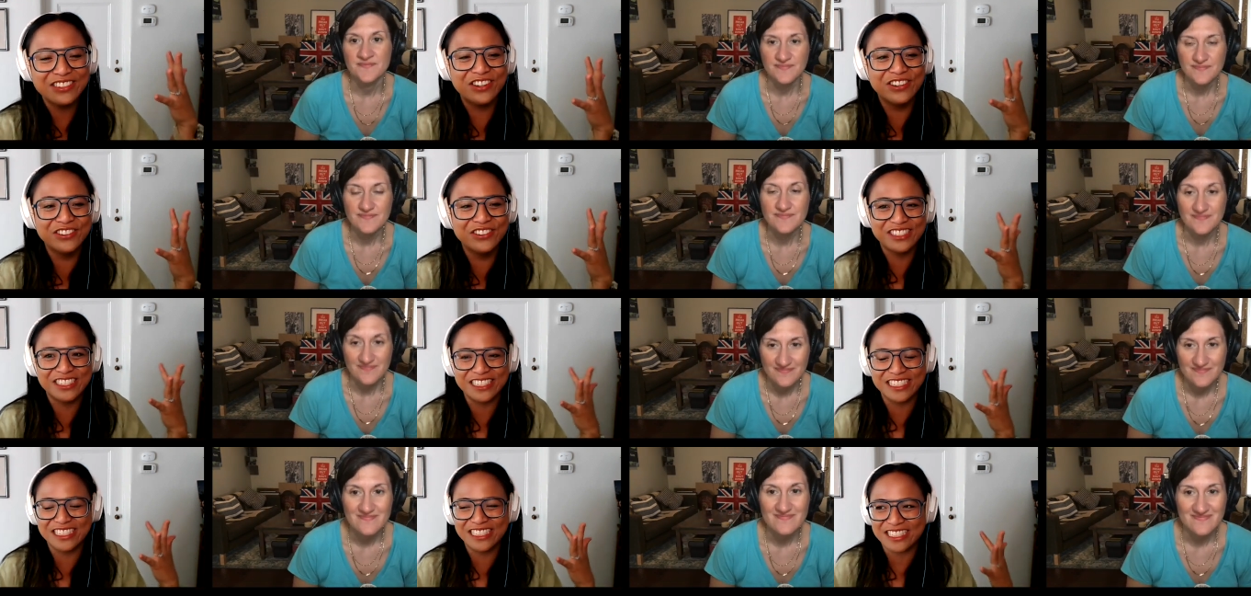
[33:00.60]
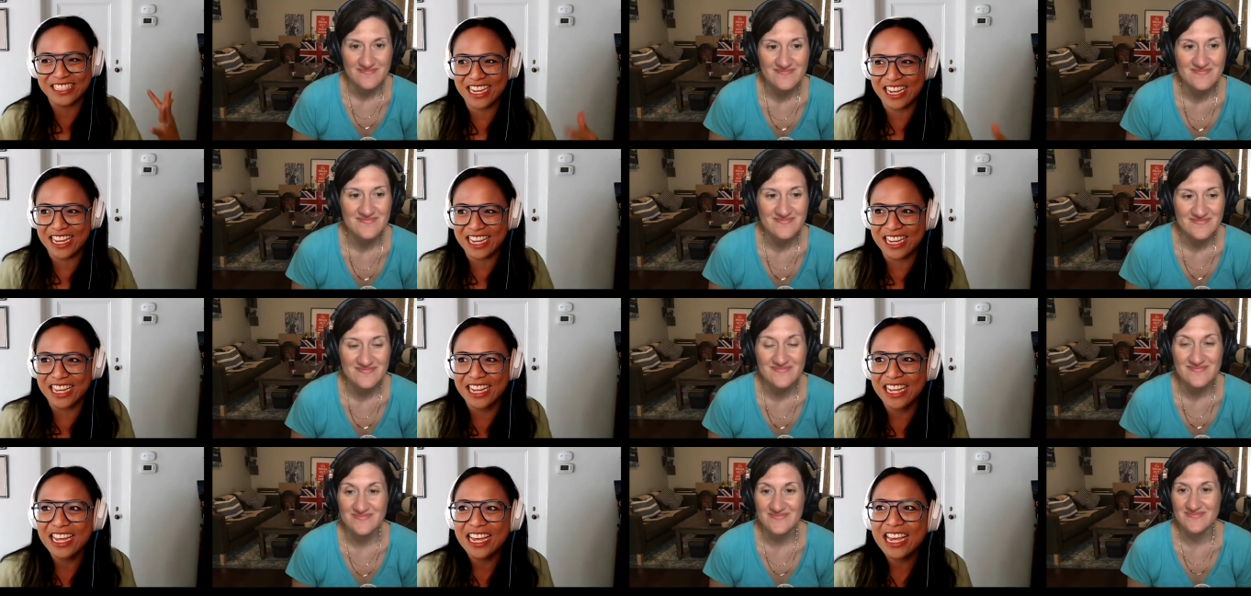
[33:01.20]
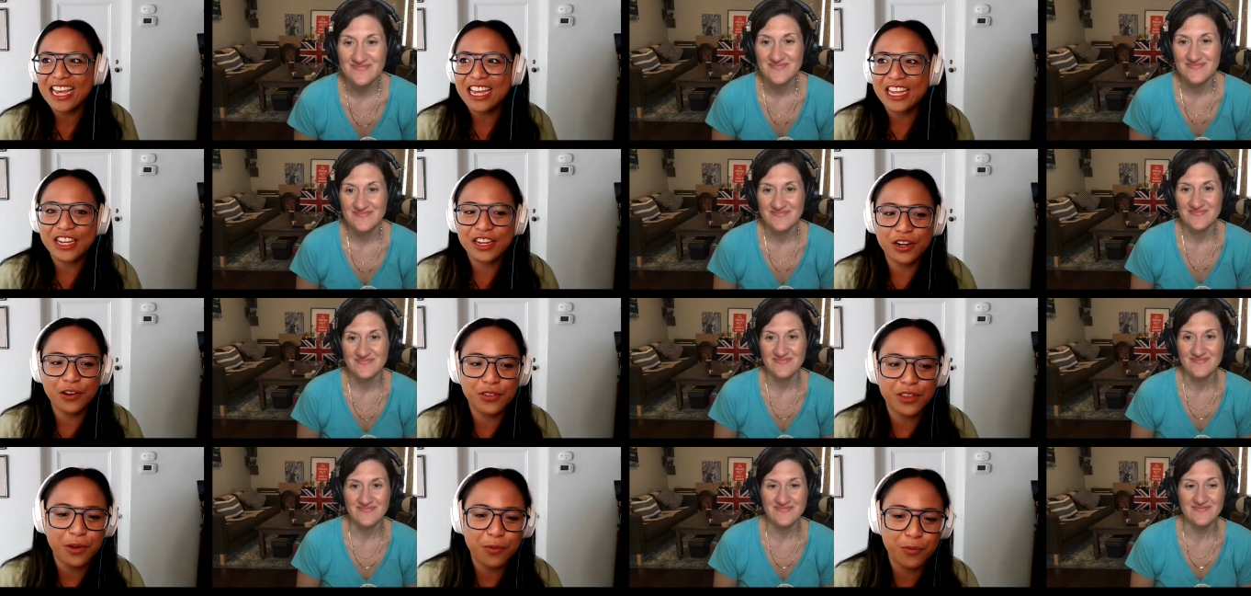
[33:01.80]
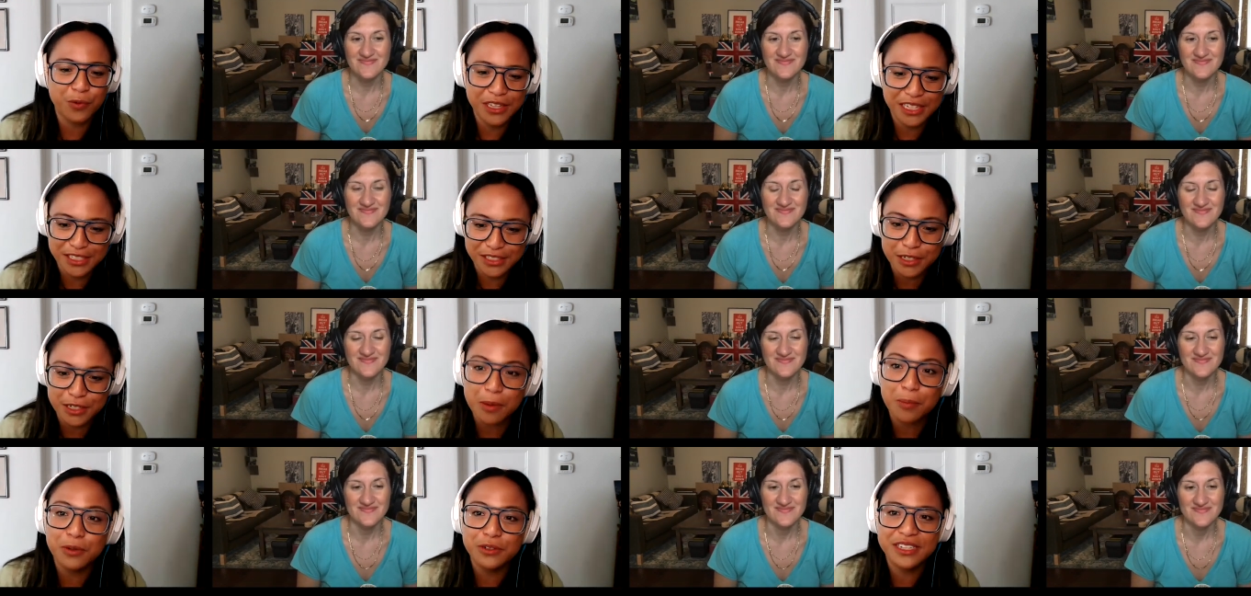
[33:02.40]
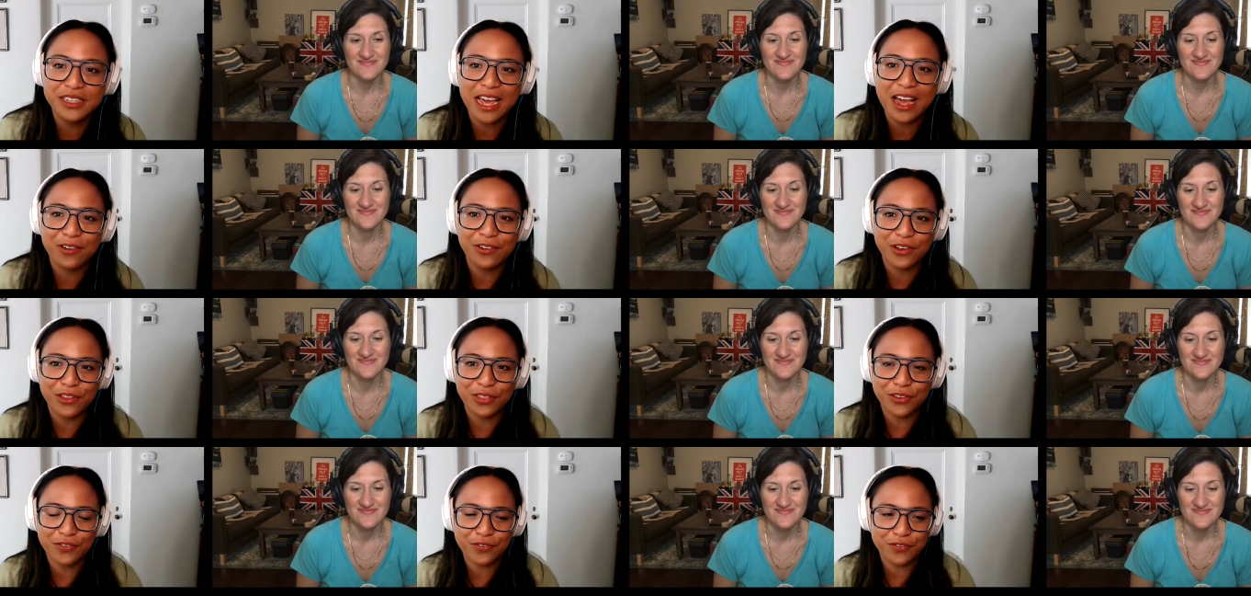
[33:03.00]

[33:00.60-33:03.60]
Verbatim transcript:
Speaker 1: so it was just like, you know, they really doubled down on the